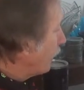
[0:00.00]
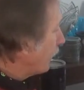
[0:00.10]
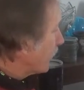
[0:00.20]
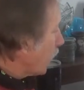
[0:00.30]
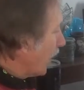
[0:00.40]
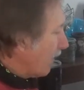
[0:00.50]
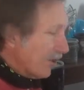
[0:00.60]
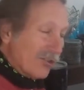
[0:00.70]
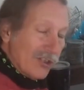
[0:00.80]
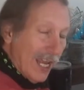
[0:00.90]
So we have a
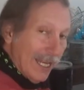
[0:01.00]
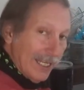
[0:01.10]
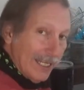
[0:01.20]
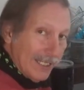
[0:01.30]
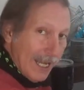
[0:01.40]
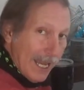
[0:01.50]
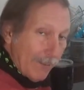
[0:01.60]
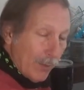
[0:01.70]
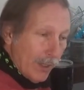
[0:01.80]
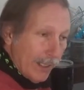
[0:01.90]
standing
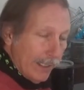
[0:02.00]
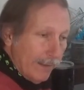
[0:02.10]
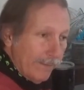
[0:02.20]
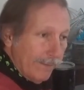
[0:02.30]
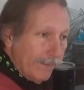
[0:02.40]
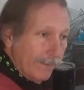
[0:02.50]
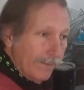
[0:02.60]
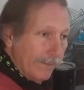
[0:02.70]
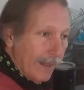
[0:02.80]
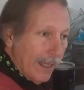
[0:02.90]
time wave
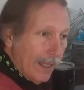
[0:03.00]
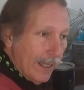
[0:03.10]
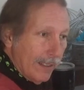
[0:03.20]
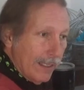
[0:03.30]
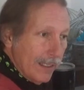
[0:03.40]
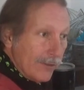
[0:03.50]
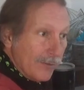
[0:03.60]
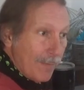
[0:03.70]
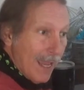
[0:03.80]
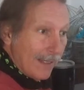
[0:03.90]
that is
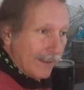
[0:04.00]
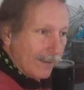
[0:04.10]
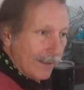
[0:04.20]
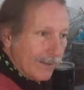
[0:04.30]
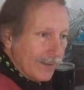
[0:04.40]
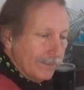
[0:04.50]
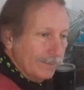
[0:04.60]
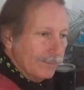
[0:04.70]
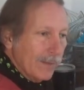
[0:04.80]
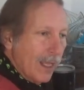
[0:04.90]

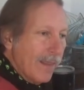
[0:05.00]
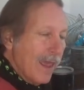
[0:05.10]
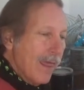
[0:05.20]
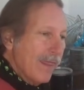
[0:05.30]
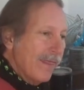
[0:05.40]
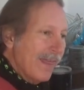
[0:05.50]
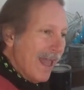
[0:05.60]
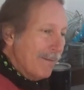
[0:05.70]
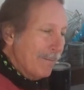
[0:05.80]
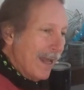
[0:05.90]
magnetism, and then
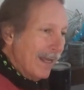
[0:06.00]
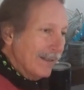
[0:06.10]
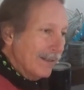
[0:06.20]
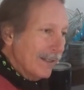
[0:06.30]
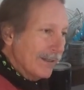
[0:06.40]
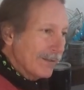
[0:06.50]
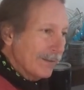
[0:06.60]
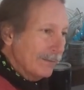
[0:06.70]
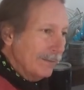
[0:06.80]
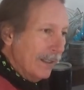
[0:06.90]
that
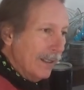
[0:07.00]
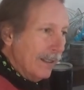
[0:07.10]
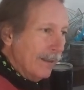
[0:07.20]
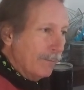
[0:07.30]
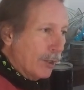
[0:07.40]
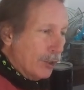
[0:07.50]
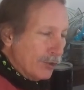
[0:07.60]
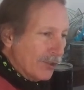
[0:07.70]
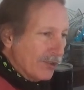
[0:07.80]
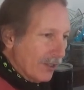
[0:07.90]
magnetism
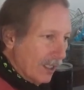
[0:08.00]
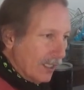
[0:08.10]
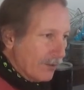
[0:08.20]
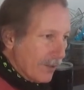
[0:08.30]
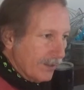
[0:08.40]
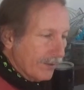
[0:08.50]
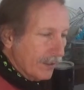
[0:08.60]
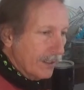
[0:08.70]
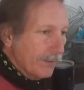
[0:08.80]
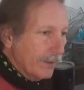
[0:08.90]
produces
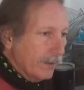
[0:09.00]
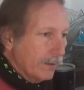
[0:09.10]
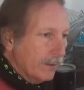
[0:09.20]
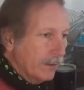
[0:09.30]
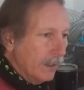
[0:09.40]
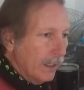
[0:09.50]
electricity. Well,